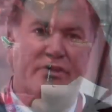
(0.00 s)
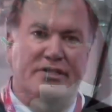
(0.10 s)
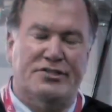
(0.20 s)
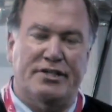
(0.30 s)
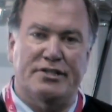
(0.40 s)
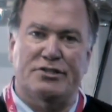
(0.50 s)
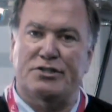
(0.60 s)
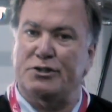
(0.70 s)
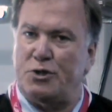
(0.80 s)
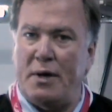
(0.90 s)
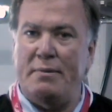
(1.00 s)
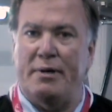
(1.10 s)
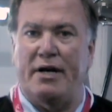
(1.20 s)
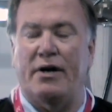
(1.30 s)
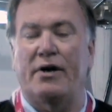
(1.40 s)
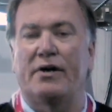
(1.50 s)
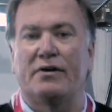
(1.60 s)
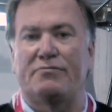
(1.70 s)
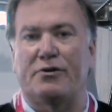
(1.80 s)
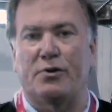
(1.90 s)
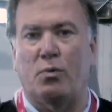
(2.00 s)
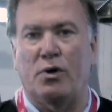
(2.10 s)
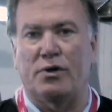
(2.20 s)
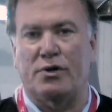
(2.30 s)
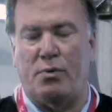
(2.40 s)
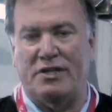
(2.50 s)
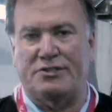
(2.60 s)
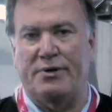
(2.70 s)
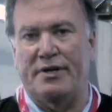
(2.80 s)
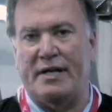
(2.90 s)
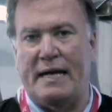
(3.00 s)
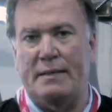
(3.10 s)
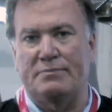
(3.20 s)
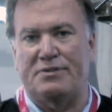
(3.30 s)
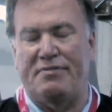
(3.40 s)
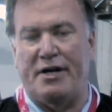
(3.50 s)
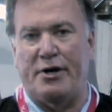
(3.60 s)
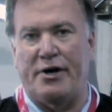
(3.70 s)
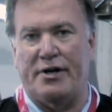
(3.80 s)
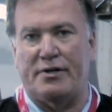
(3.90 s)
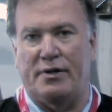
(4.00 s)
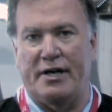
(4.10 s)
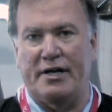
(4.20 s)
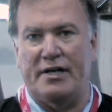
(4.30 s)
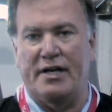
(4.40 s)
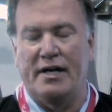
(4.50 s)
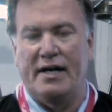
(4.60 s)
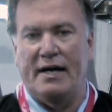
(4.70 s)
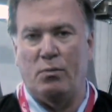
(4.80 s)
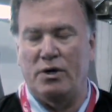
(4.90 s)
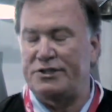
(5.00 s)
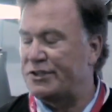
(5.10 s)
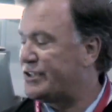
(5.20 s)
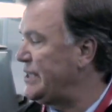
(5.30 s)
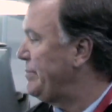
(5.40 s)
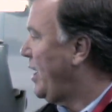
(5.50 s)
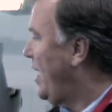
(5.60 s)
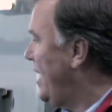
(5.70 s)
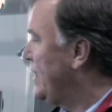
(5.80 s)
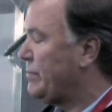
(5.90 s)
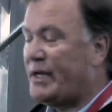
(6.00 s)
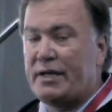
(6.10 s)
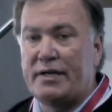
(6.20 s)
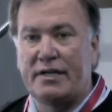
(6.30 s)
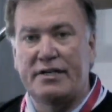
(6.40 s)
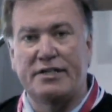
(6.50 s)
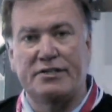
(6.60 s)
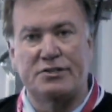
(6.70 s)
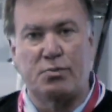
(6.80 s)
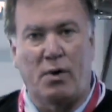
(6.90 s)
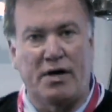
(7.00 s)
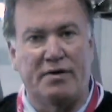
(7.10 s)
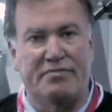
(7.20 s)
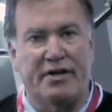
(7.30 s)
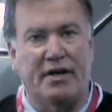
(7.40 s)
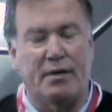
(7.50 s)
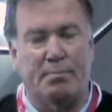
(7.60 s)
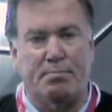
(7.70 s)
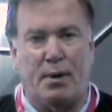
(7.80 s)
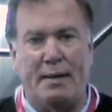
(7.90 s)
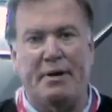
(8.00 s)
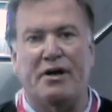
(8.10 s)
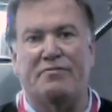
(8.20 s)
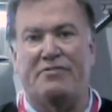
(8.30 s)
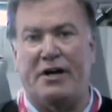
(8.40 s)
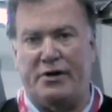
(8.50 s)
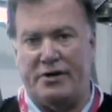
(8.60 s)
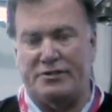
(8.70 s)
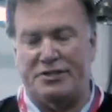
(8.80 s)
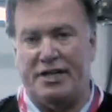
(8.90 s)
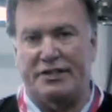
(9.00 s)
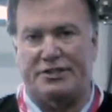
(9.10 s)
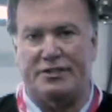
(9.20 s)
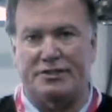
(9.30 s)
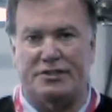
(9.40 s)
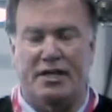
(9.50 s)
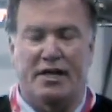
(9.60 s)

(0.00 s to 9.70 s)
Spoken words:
This is the treatment area for the World Equestrian Games Veterinary Clinic, and what you see behind me is one of the primary farrier stations.